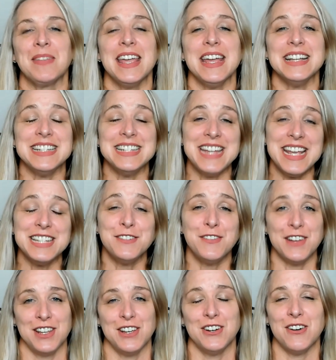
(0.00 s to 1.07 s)
In today's
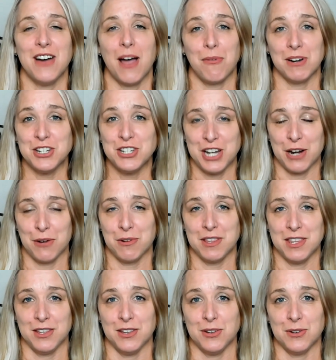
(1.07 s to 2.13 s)
video, I want to share
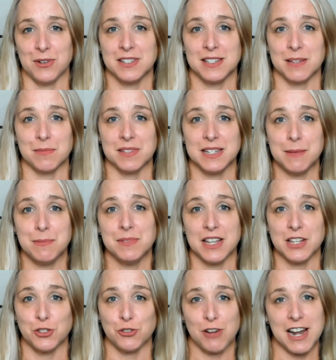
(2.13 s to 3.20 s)
with you some tips
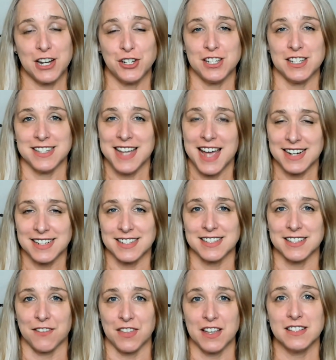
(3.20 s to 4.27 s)
and strategies and
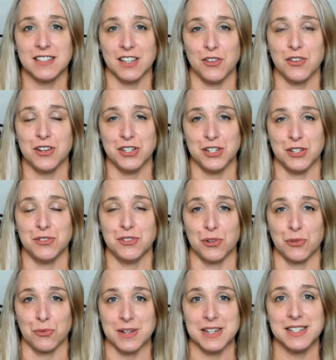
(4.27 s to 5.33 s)
tactics of things that you can do
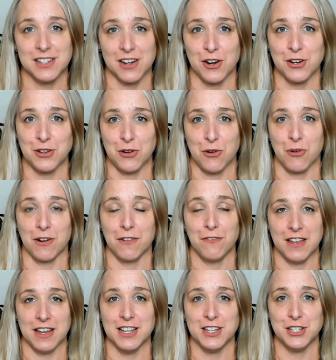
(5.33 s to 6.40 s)
to restart your
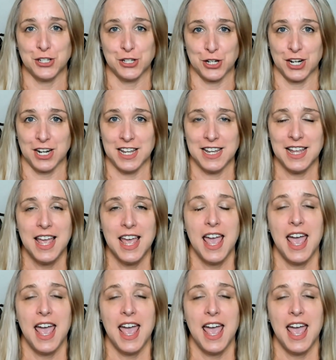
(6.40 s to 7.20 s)
fitness journey.